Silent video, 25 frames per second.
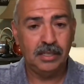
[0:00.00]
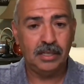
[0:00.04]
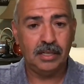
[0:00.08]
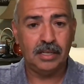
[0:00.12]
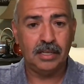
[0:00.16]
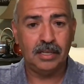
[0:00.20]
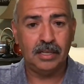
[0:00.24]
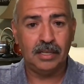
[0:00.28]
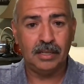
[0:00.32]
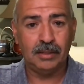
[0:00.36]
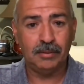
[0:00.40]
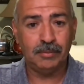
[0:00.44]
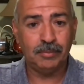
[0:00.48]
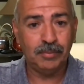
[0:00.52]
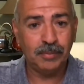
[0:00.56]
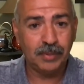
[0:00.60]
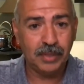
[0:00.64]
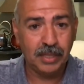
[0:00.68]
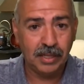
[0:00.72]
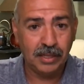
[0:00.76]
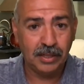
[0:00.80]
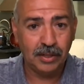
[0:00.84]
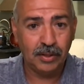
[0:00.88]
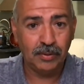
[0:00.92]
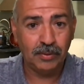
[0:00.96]
down
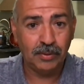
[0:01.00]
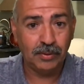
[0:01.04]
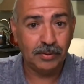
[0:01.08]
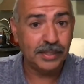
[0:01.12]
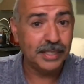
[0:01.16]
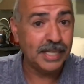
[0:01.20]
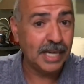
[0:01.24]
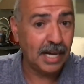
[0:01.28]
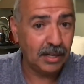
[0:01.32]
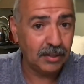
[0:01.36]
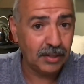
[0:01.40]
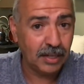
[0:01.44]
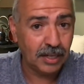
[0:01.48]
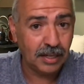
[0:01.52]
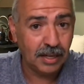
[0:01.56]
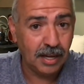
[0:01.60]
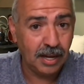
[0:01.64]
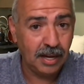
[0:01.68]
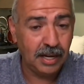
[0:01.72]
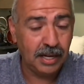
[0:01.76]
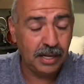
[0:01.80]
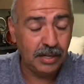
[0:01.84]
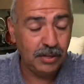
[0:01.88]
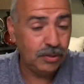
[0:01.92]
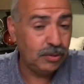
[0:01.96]
the
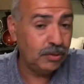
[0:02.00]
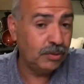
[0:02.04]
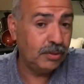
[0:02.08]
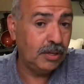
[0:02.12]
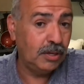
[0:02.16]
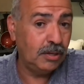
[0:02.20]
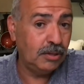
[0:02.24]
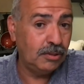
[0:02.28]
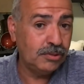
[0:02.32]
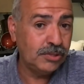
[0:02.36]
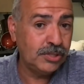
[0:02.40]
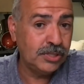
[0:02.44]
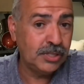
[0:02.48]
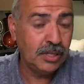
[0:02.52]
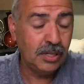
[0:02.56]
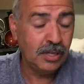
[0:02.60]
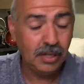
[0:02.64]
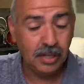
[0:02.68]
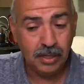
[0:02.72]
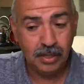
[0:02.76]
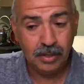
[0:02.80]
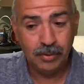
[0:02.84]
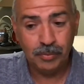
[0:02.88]
line, who knows?